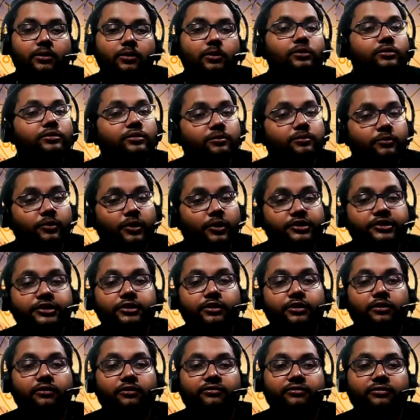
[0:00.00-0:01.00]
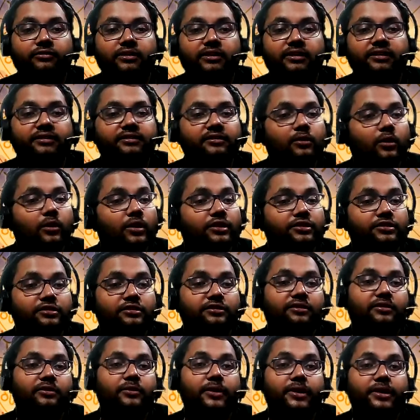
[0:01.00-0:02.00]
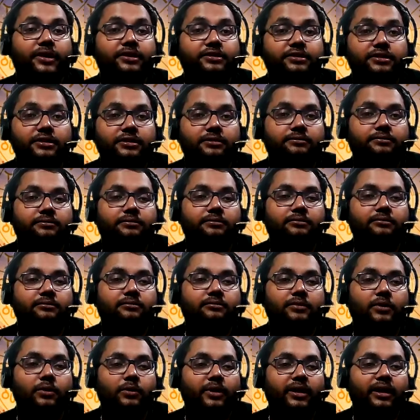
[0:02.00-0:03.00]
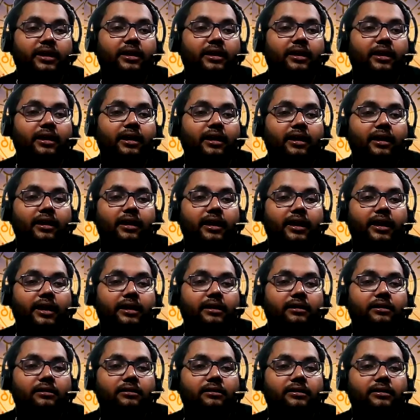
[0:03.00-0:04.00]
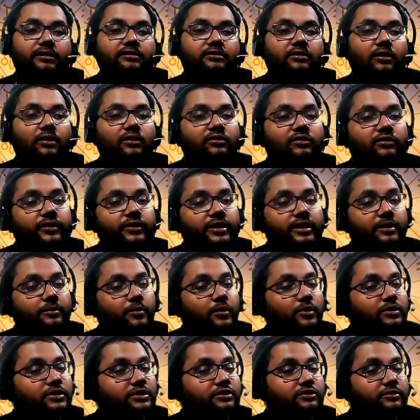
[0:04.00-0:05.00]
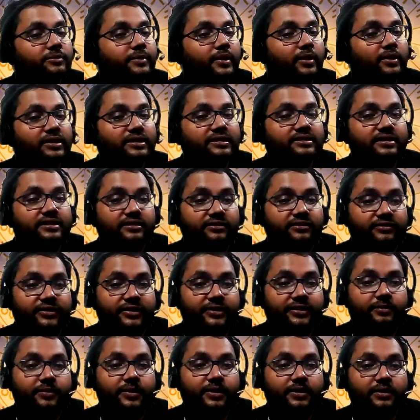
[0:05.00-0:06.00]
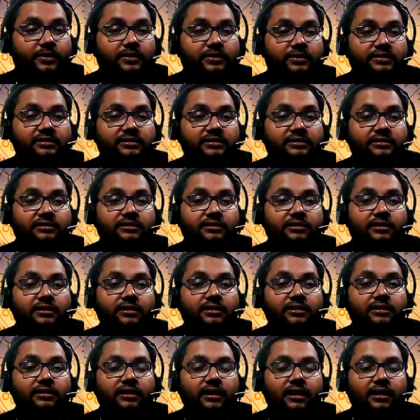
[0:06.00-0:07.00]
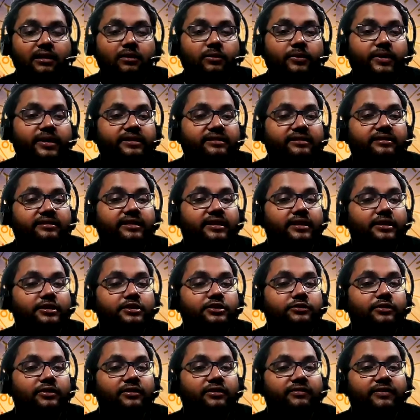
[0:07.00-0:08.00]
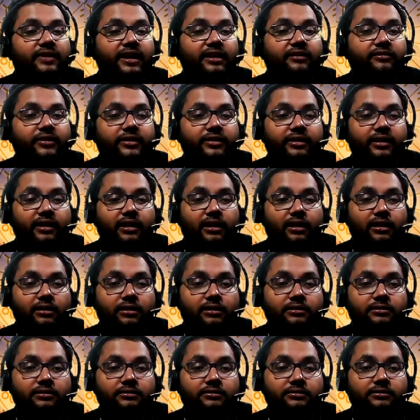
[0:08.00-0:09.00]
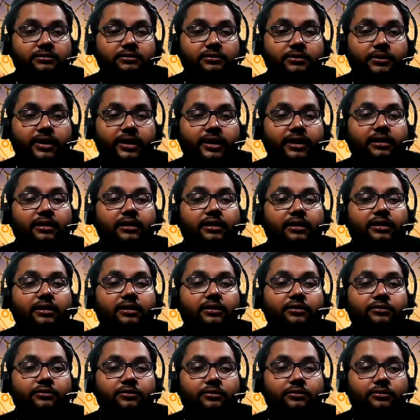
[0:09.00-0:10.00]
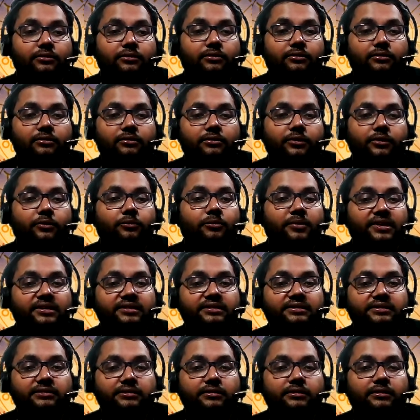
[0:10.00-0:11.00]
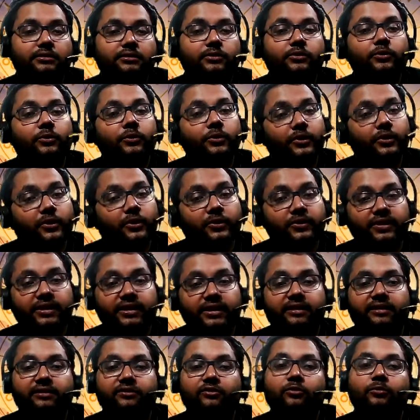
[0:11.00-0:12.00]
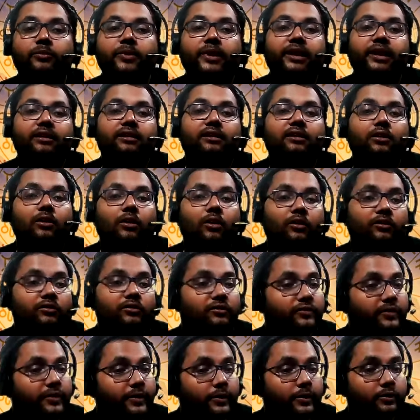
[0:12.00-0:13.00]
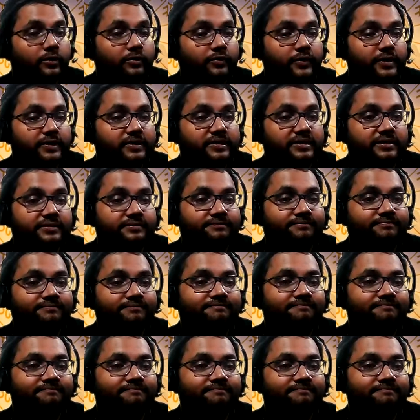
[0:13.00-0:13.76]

Don't brush it off. This knowledge is your energy. Okay. And uh, it is also very important to be honest and fair because Otherwise, this energy will fly very hard. Okay. So you must do your things obeying the laws of the universe.